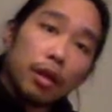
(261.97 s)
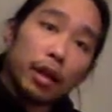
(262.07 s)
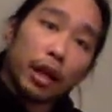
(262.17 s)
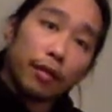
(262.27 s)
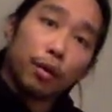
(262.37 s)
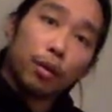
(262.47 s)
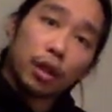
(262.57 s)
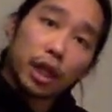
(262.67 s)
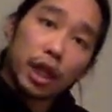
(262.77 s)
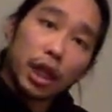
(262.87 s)
leg
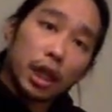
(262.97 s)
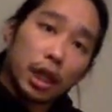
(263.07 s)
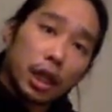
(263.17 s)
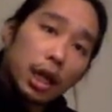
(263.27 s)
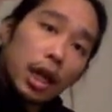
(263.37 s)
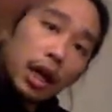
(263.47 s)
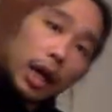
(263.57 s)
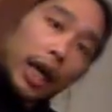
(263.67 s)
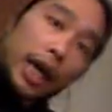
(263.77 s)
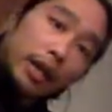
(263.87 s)
forwards here,
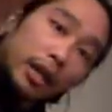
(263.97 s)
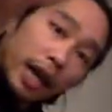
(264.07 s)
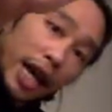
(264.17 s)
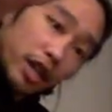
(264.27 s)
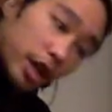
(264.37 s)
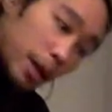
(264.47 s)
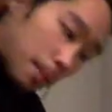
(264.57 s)
and as I